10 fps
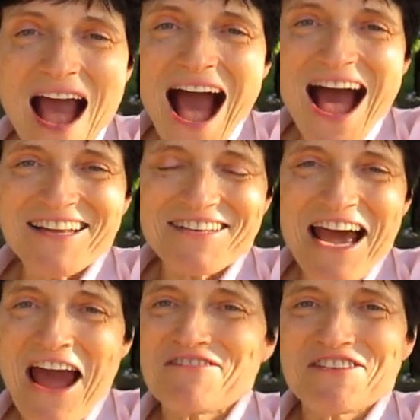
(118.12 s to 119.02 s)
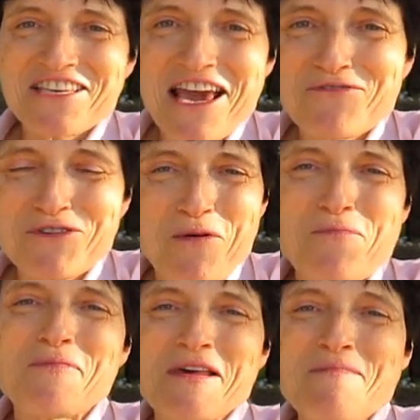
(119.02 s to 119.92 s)
and I have to say it was
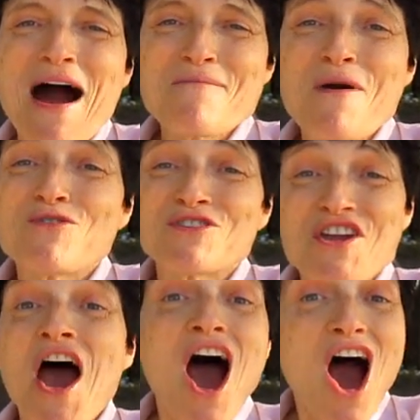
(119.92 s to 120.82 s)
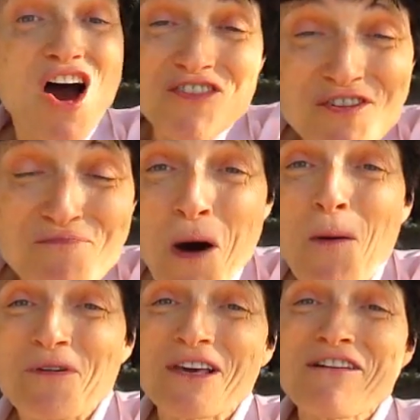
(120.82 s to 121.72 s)
probably my most
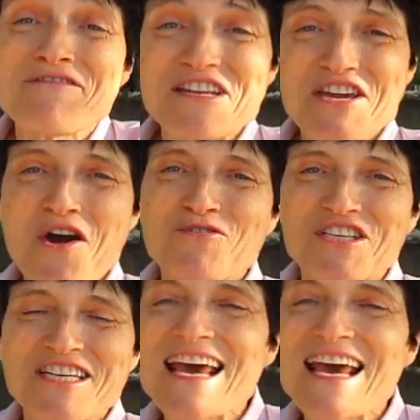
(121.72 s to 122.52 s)
unpopular video to